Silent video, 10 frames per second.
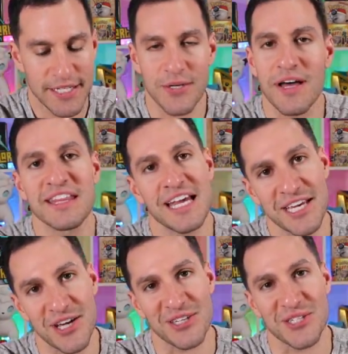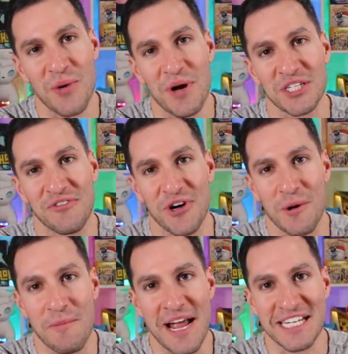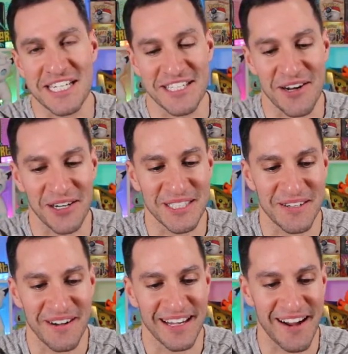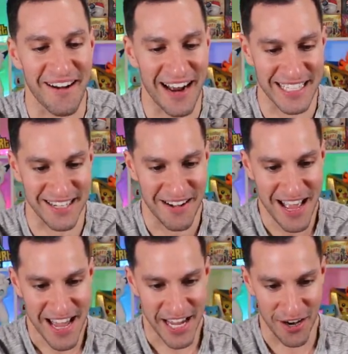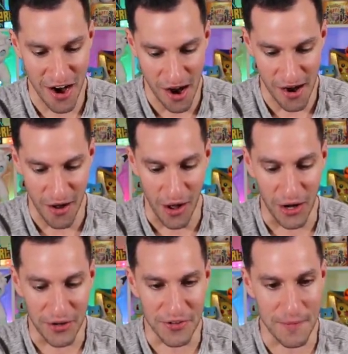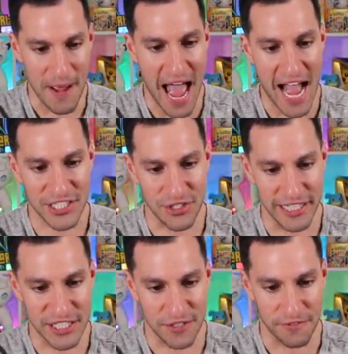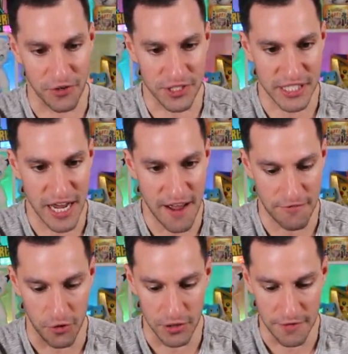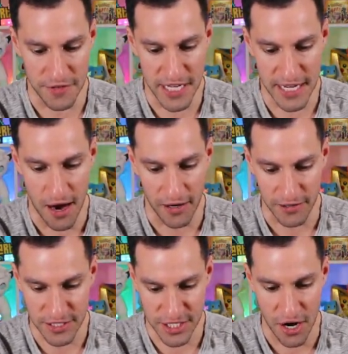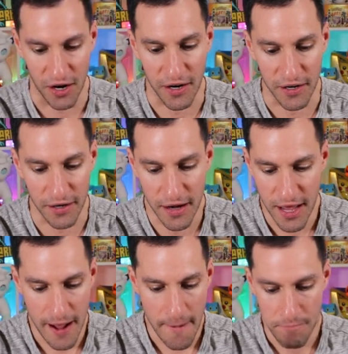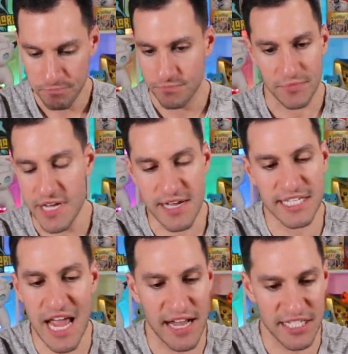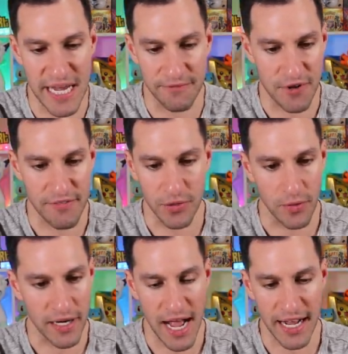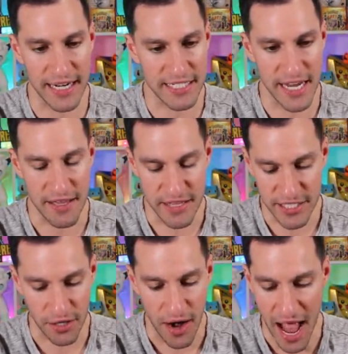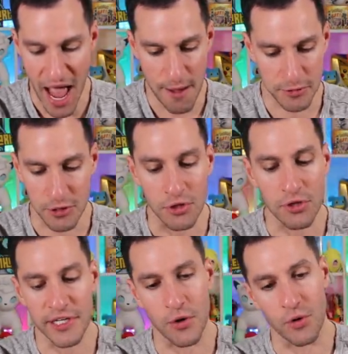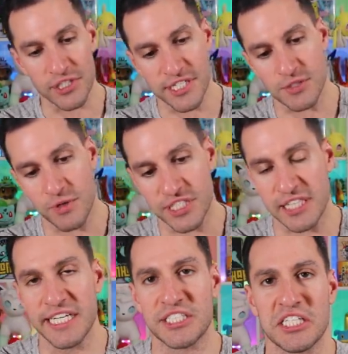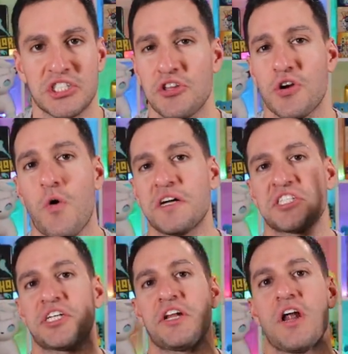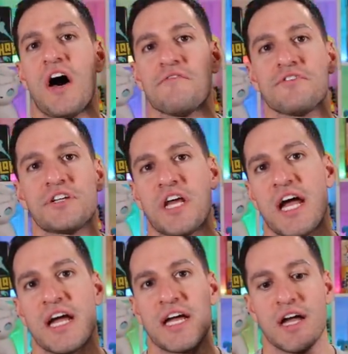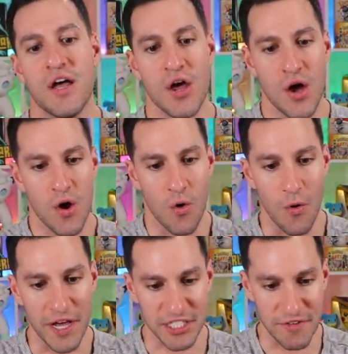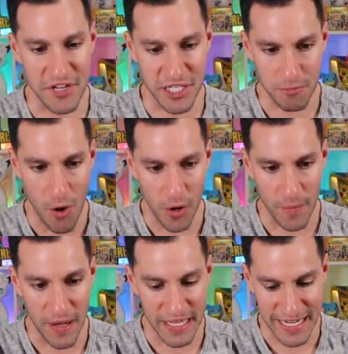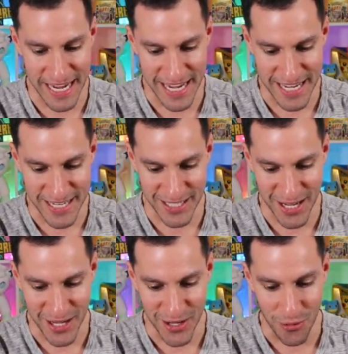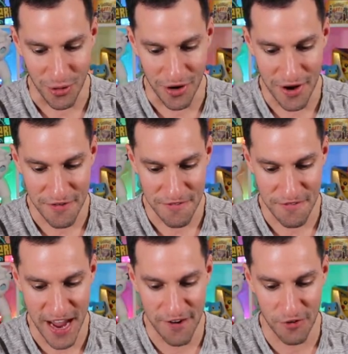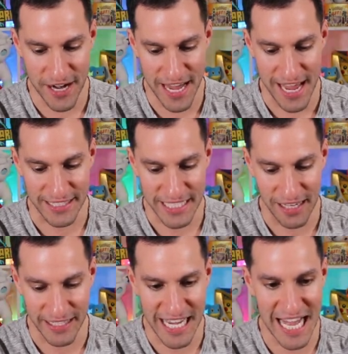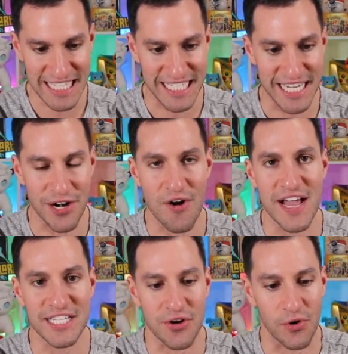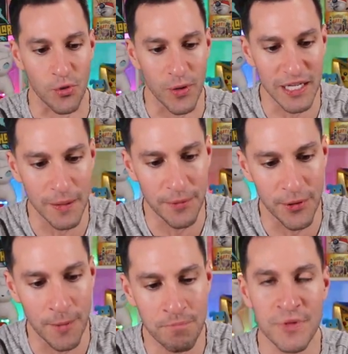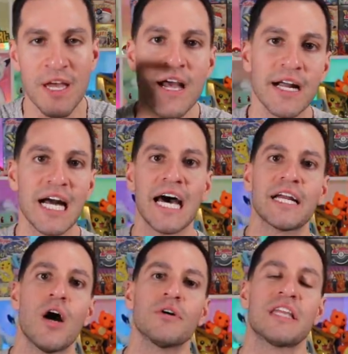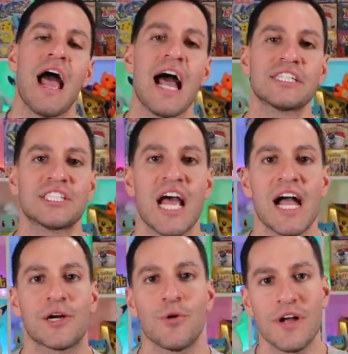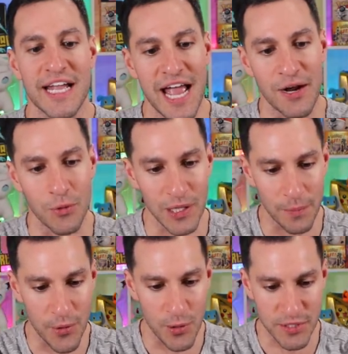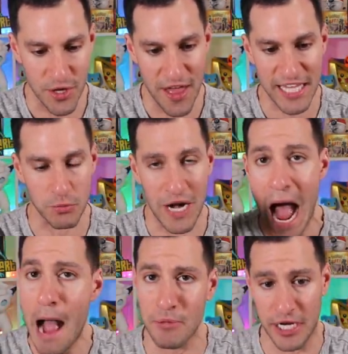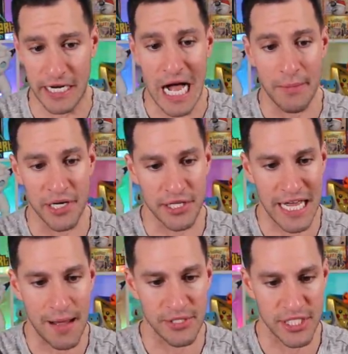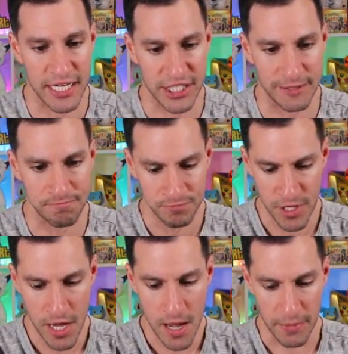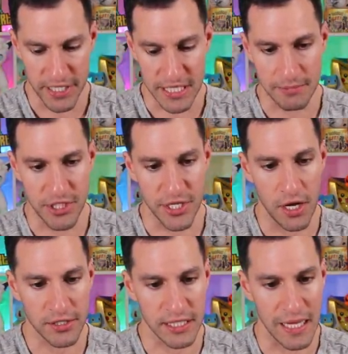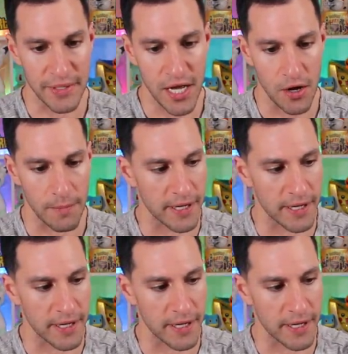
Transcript: So I thank y'all so much for your patience, Hart Squad. All right, so here are all the packs, or at least the first half. All of the arts are the exact same for everyone. I gotta say, these are absolutely gorgeous, which leads us to the question of the day. Which of these Pokemon is your favorite? Inteleon, Cinderace, or Rillaboom? Gotta go with the hashtag Grookey Gang Rillaboom, so that's what I'm gonna comment in the comment section. But it's up to y'all to let me know.